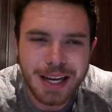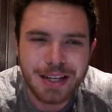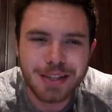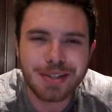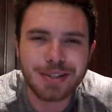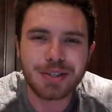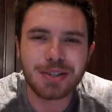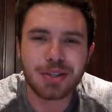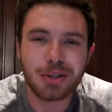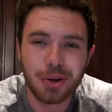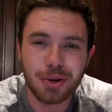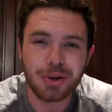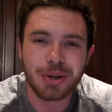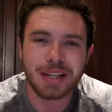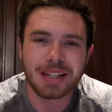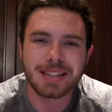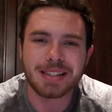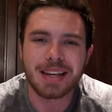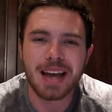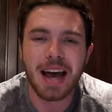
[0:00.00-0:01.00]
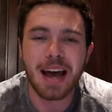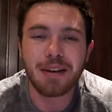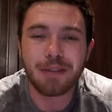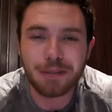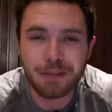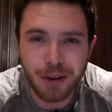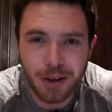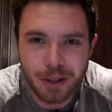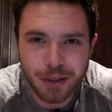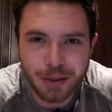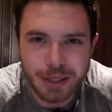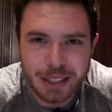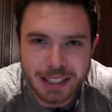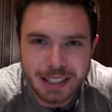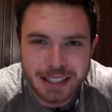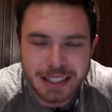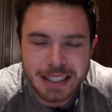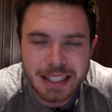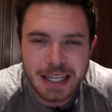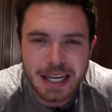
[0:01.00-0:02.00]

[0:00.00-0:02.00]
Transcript: student and follower